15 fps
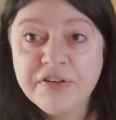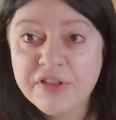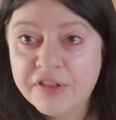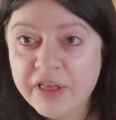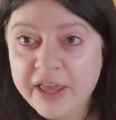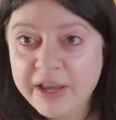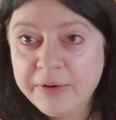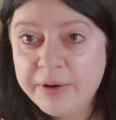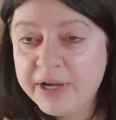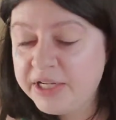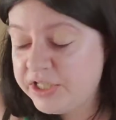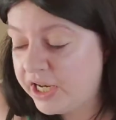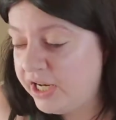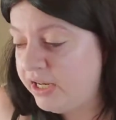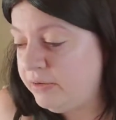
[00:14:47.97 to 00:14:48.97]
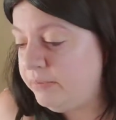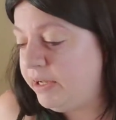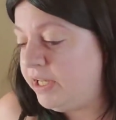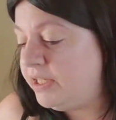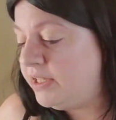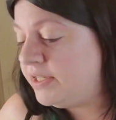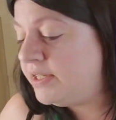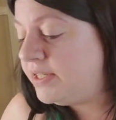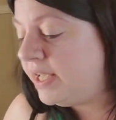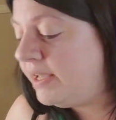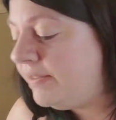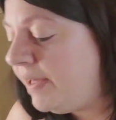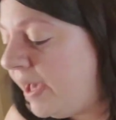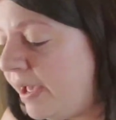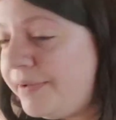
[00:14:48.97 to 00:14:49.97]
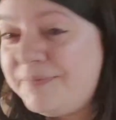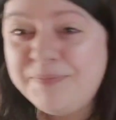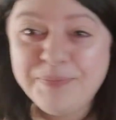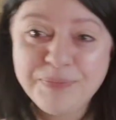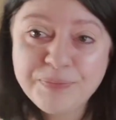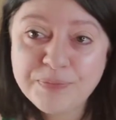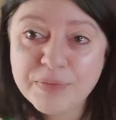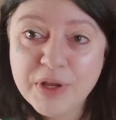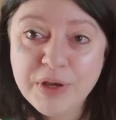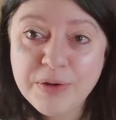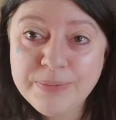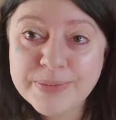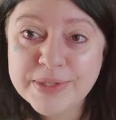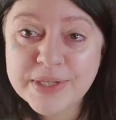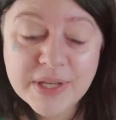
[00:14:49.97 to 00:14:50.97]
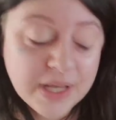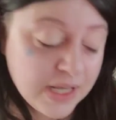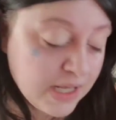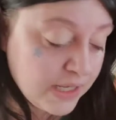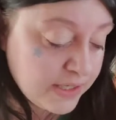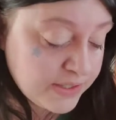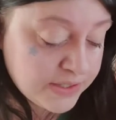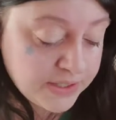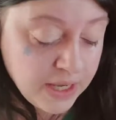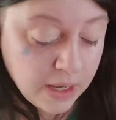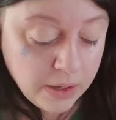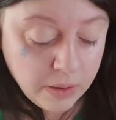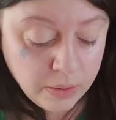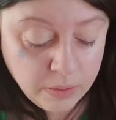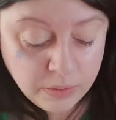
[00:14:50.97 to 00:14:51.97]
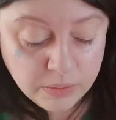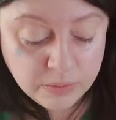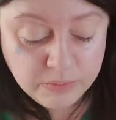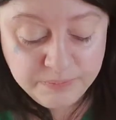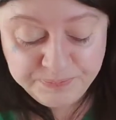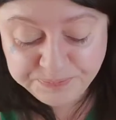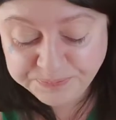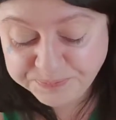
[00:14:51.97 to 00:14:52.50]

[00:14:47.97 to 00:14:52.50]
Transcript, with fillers: for the language. I didn't mean to say that. Oops. So,